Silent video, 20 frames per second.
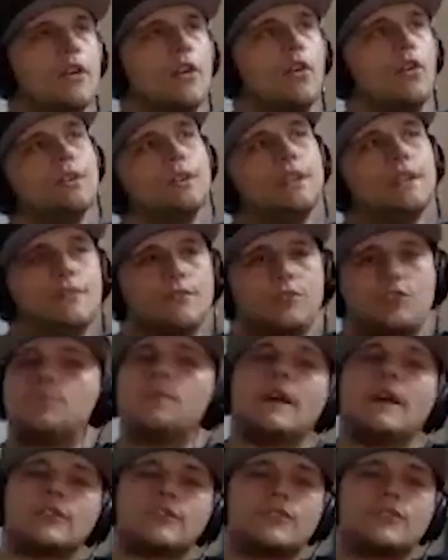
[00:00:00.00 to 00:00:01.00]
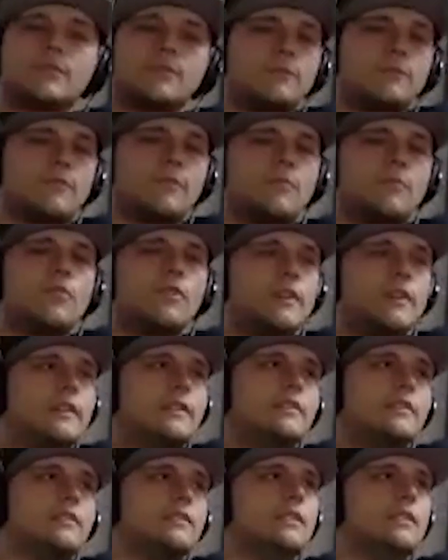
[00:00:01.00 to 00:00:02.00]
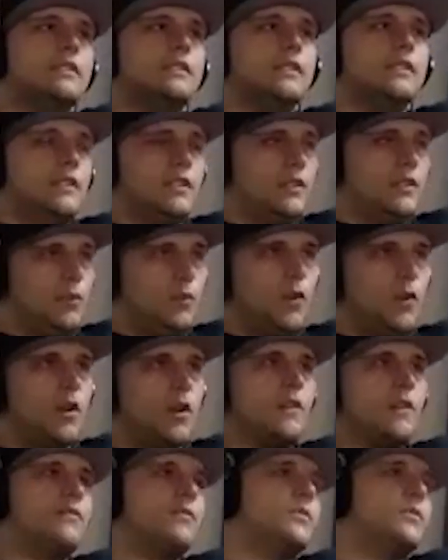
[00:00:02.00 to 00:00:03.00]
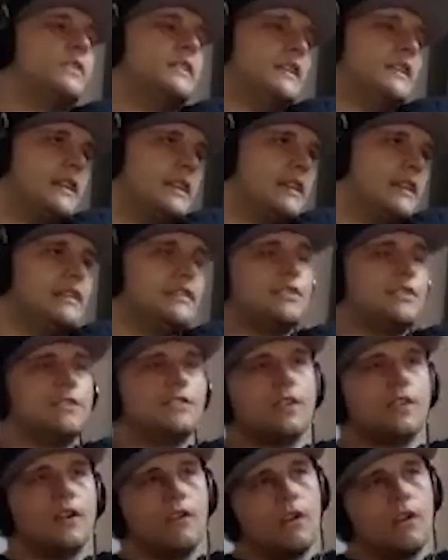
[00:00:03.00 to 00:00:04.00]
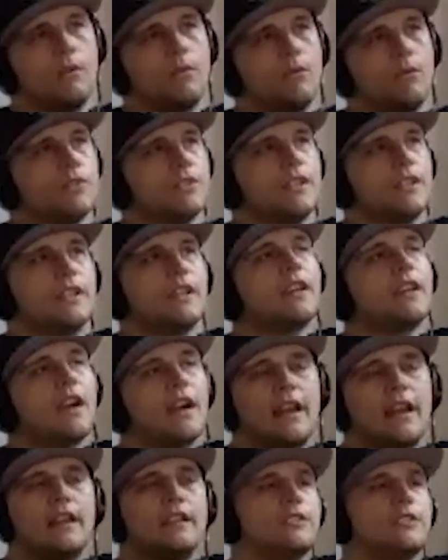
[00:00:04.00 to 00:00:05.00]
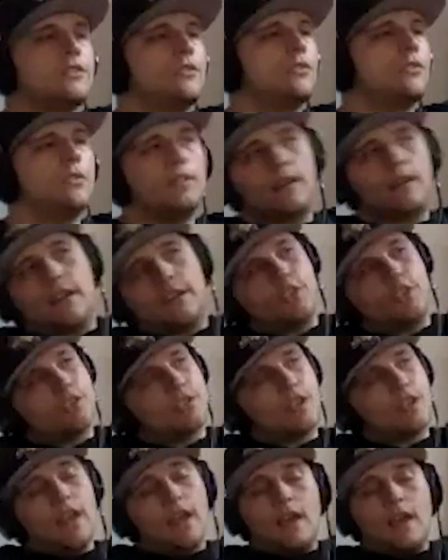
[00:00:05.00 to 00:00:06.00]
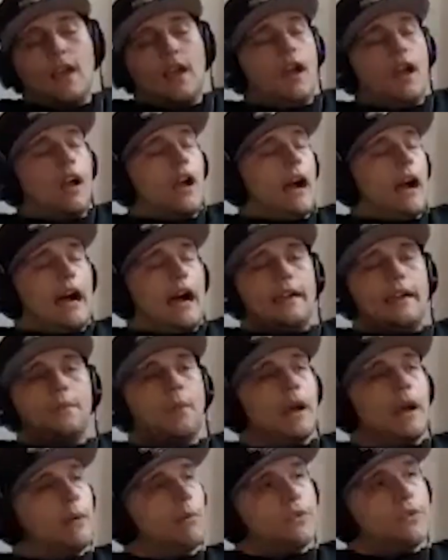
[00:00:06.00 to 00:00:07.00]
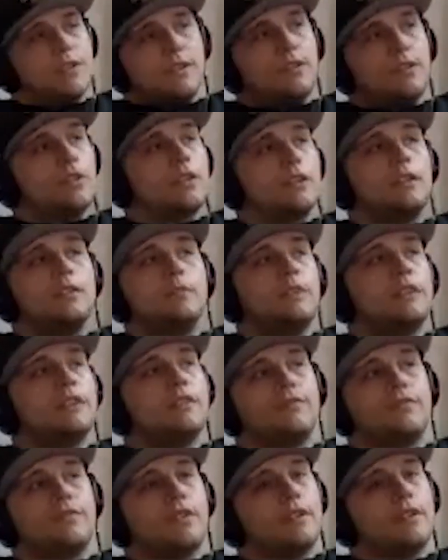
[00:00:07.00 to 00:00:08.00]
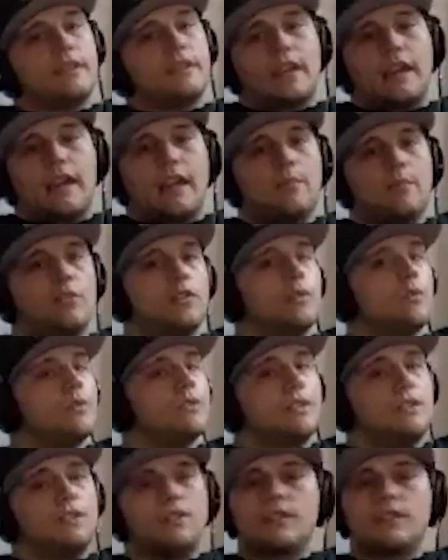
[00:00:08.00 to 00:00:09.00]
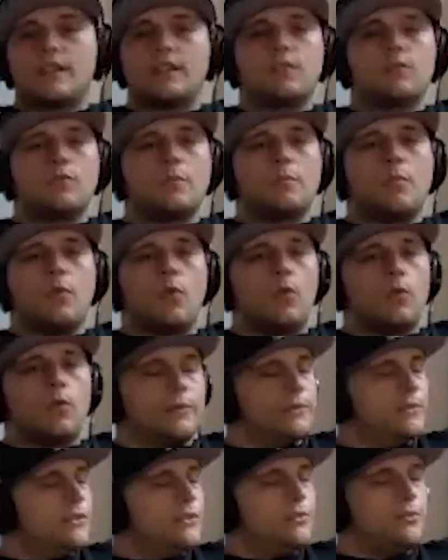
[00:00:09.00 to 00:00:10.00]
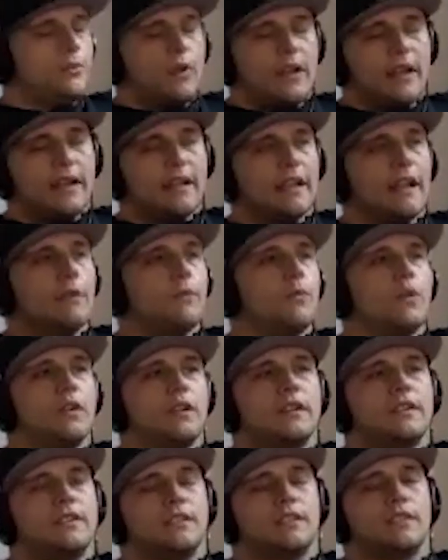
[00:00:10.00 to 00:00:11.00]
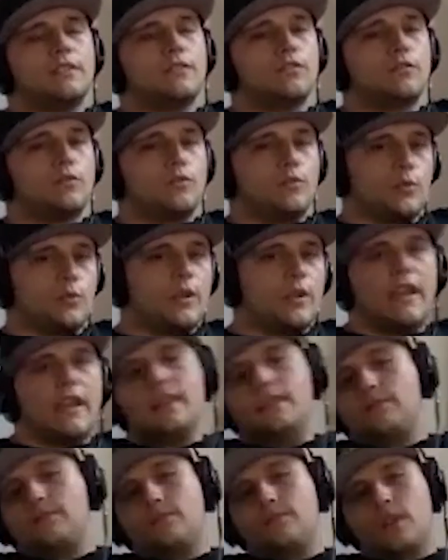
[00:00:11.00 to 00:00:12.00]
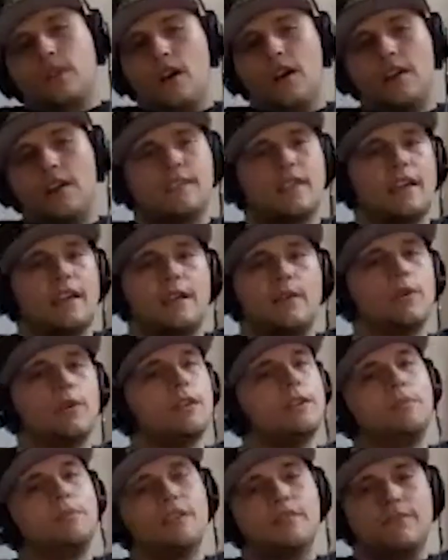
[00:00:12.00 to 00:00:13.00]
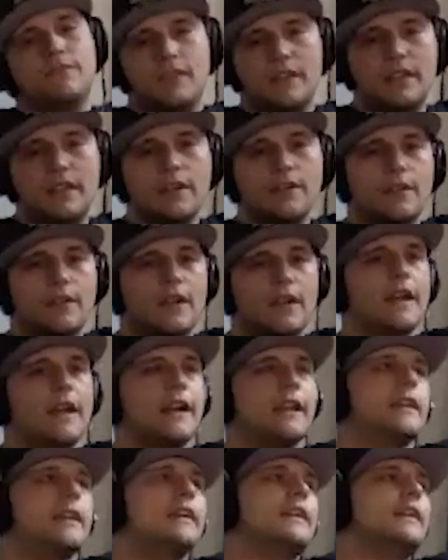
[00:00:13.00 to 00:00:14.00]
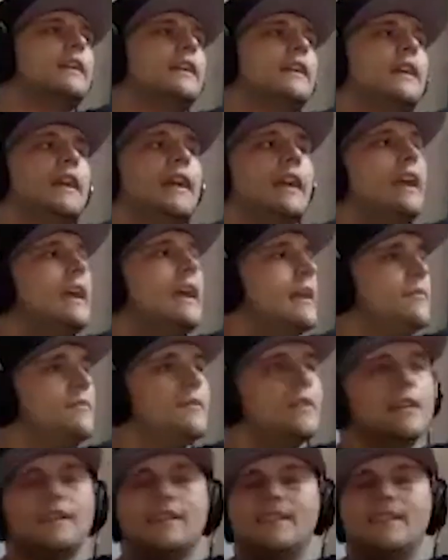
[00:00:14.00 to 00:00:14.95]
a whole different spectrum from what you are, from what Ian is, and so on. It's like I got out of school and I wasn't looking to be in front of the camera. I wasn't looking to record, do writing. I wanted to create content. I wanted to be a video guy. And